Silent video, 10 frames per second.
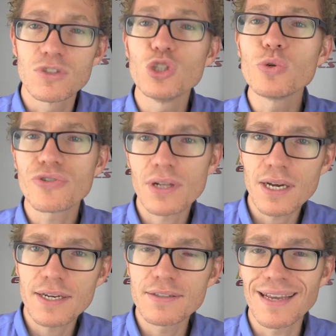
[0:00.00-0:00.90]

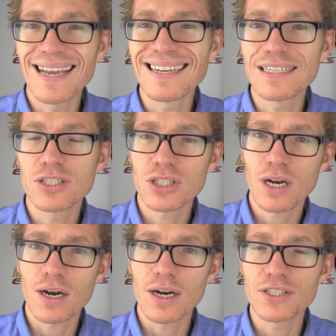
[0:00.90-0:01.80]
neutralize a
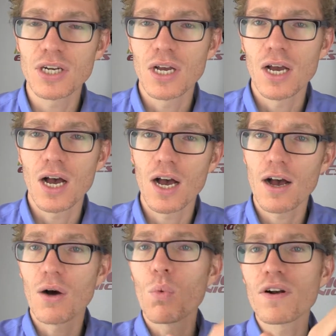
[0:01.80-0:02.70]
charge
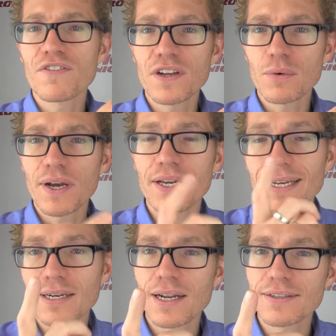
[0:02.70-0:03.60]
uh, one feet away
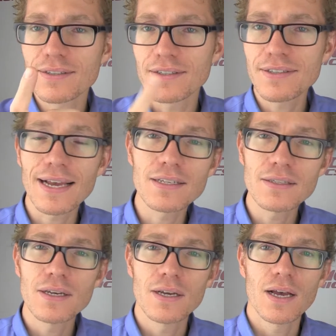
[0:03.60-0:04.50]
in less than a
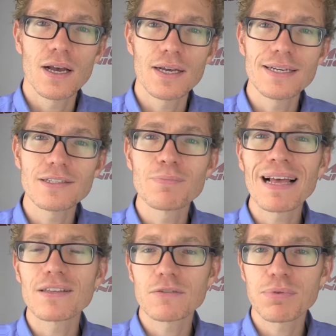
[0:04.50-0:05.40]
second. Uh, it is
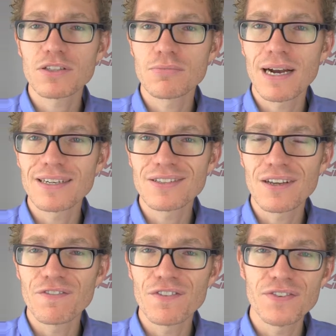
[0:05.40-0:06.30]
balanced plus or minus
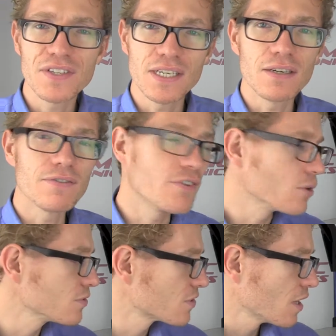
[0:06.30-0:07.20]
50
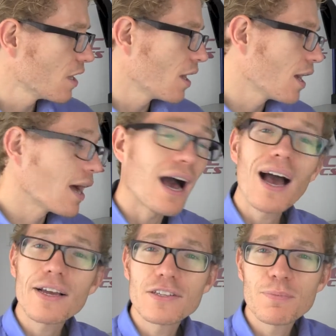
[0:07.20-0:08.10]
volts. Uh,
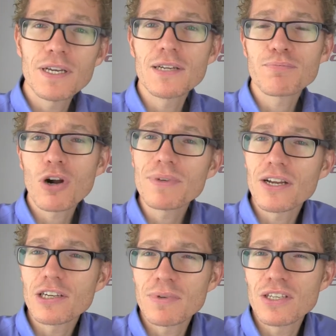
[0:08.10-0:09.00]
high speed, probably
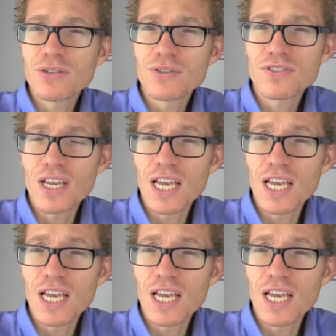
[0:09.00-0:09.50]
only going to be used